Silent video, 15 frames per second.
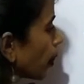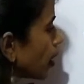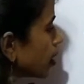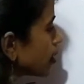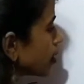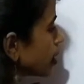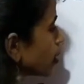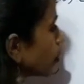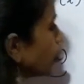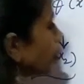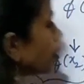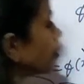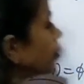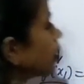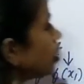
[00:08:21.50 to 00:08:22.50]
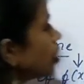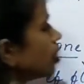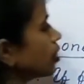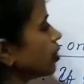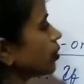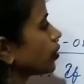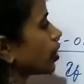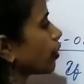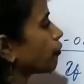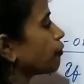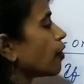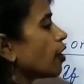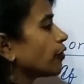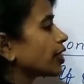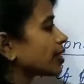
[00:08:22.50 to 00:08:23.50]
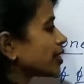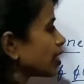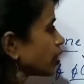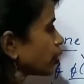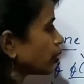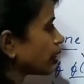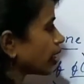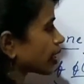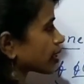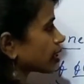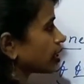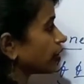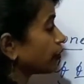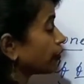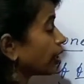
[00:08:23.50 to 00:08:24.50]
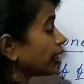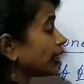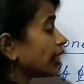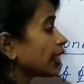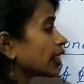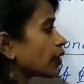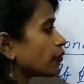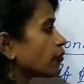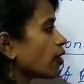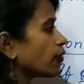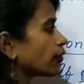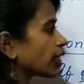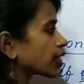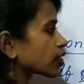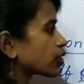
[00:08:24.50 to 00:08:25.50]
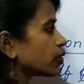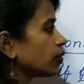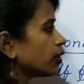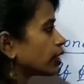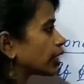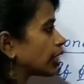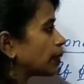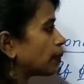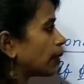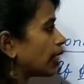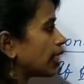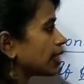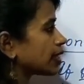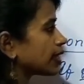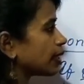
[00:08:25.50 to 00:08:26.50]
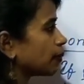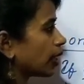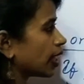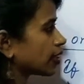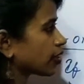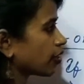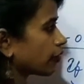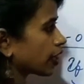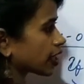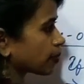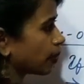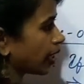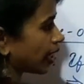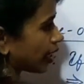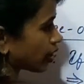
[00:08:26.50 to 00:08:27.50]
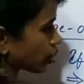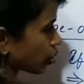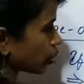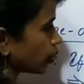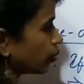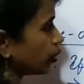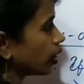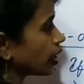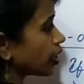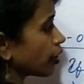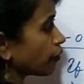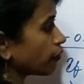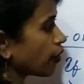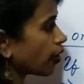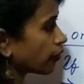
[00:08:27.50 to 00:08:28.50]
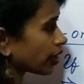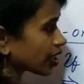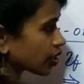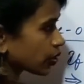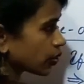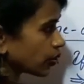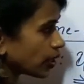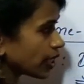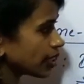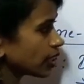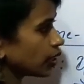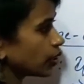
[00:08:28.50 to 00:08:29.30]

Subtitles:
is equal to. So f of x is 2x. If I take f of x2, replace in place of x by x2, f of x2 is